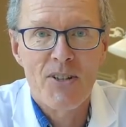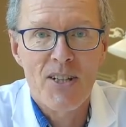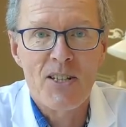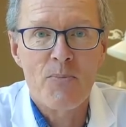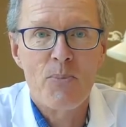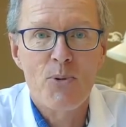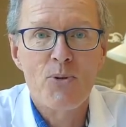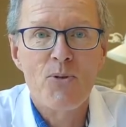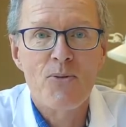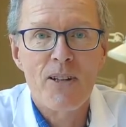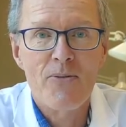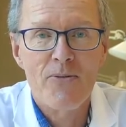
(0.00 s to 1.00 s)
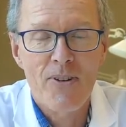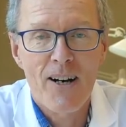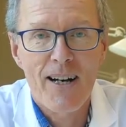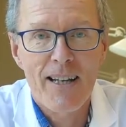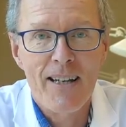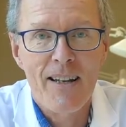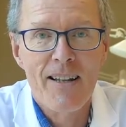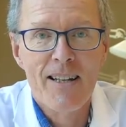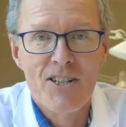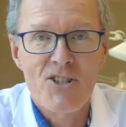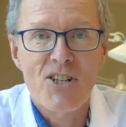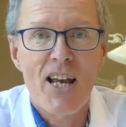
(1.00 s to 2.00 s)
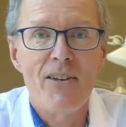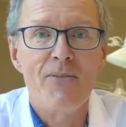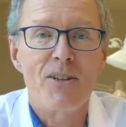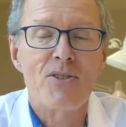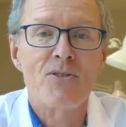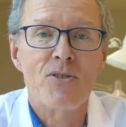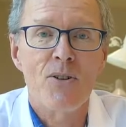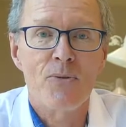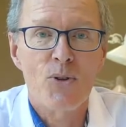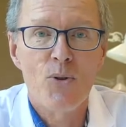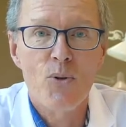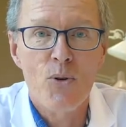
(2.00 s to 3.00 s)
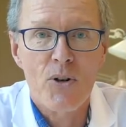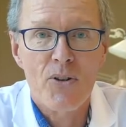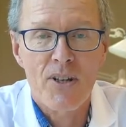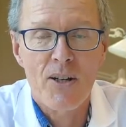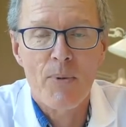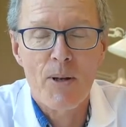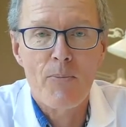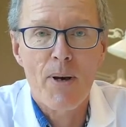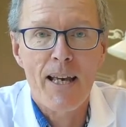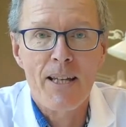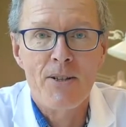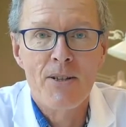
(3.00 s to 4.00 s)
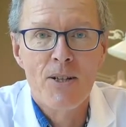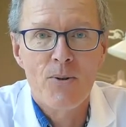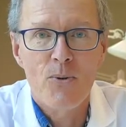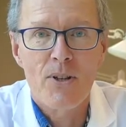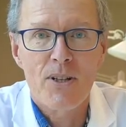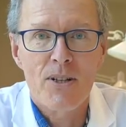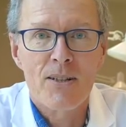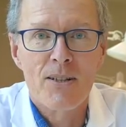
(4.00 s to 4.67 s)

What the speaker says: these beautifully fine shavings of cork that had been made with a